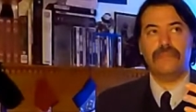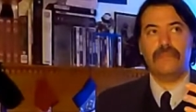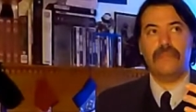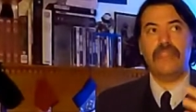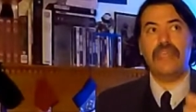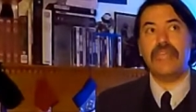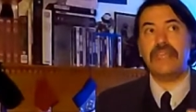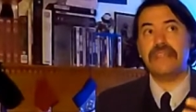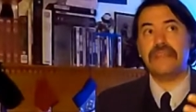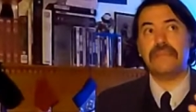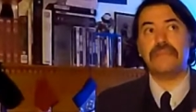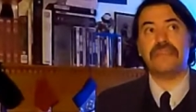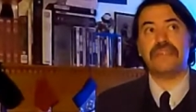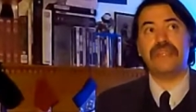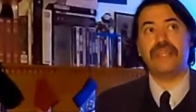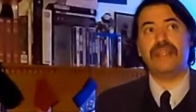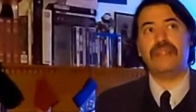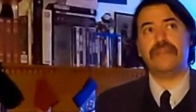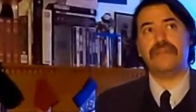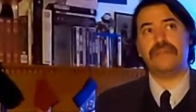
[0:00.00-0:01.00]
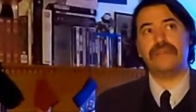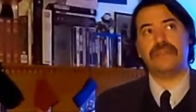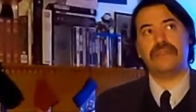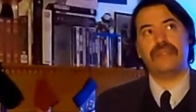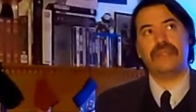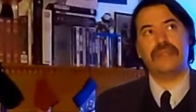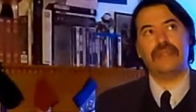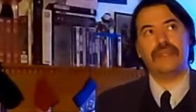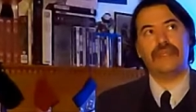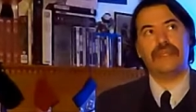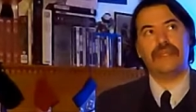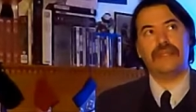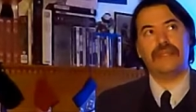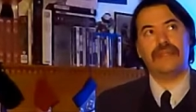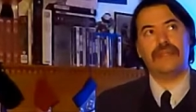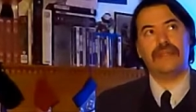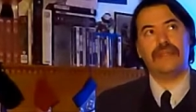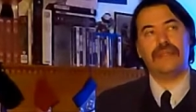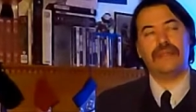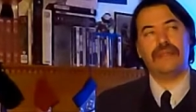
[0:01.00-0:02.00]
they themselves
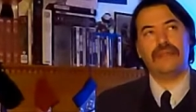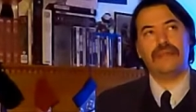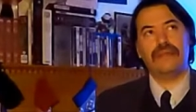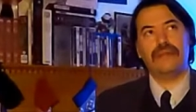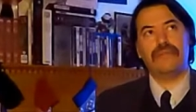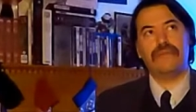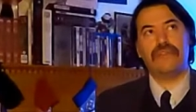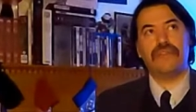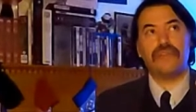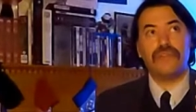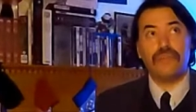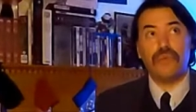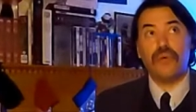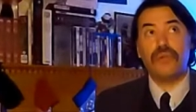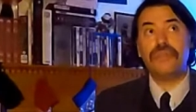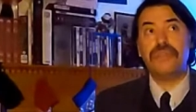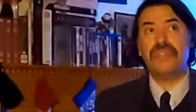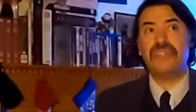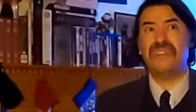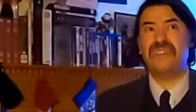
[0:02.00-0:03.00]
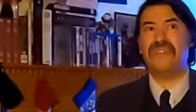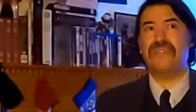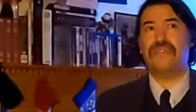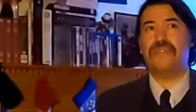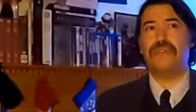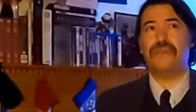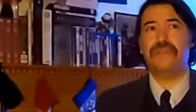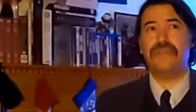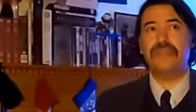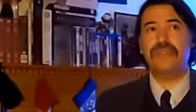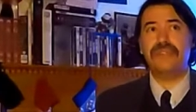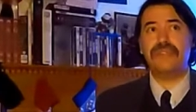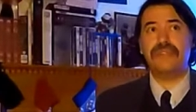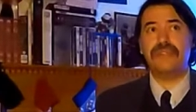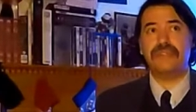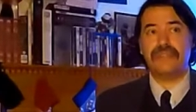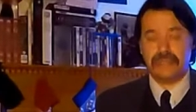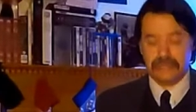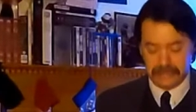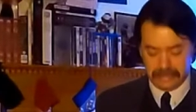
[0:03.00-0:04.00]
were avoiding the
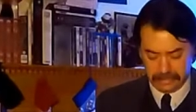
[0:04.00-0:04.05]
forest.